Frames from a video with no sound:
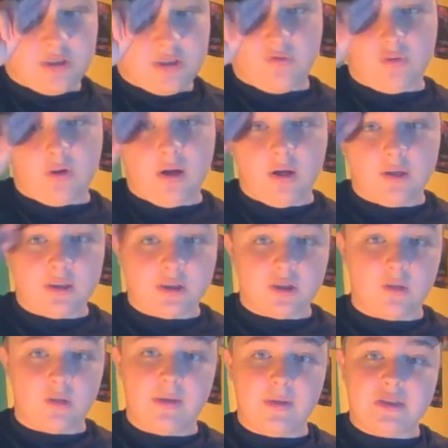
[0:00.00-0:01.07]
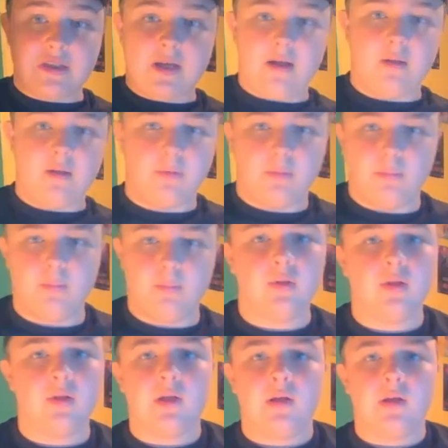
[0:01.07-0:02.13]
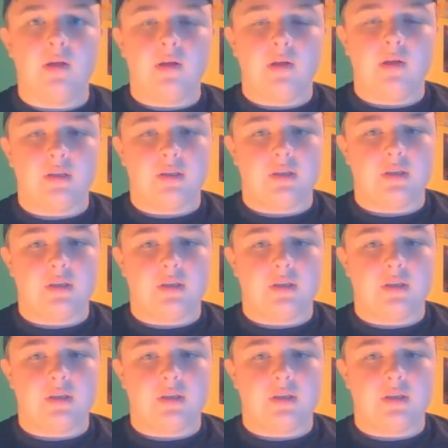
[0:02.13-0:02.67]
for All is their best album. It's